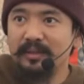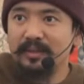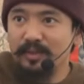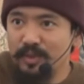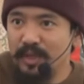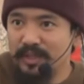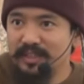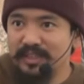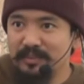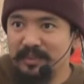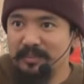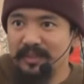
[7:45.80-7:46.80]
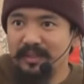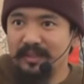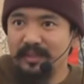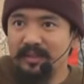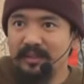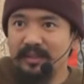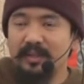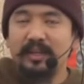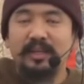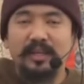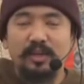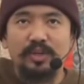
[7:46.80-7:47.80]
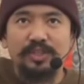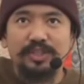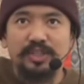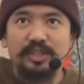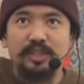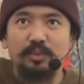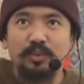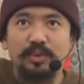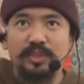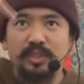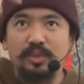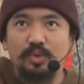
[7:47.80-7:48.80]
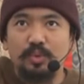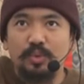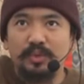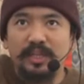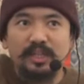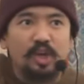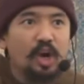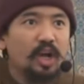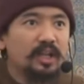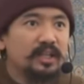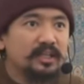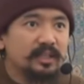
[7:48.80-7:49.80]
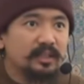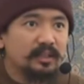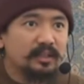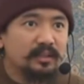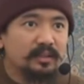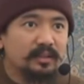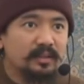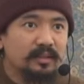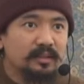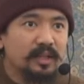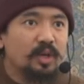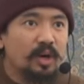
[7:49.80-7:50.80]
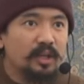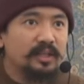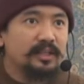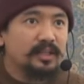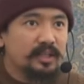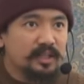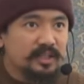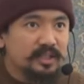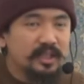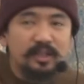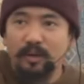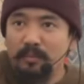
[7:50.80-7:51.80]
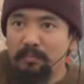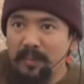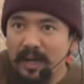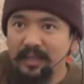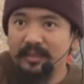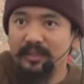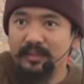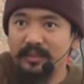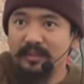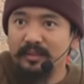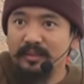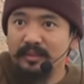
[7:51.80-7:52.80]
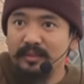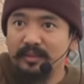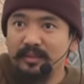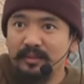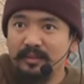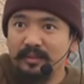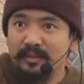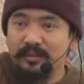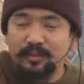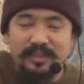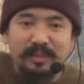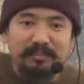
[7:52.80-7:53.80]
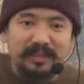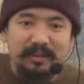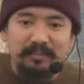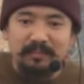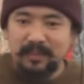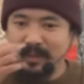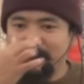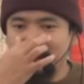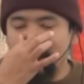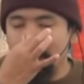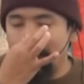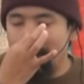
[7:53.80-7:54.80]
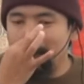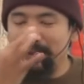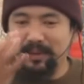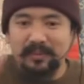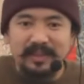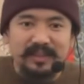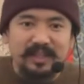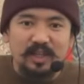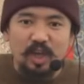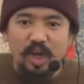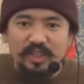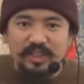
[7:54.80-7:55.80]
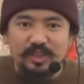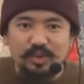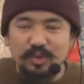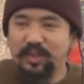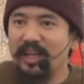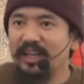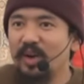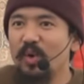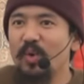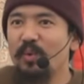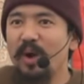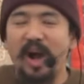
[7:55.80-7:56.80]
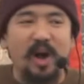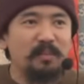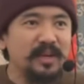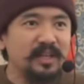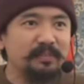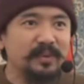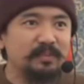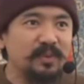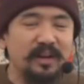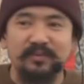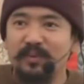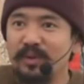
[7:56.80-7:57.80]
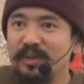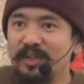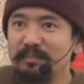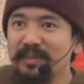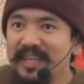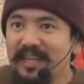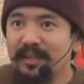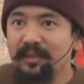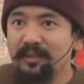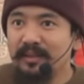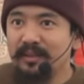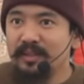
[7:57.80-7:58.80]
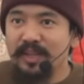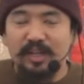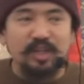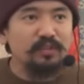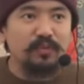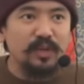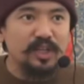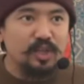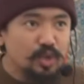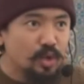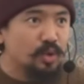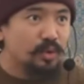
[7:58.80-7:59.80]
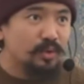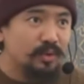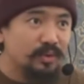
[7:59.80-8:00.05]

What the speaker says: Do you understand what I mean? He or she devotion to that quality. The quality state of mind. So sometimes some Lama, when they lost into like, oh wow, many people are following me. They're not following you.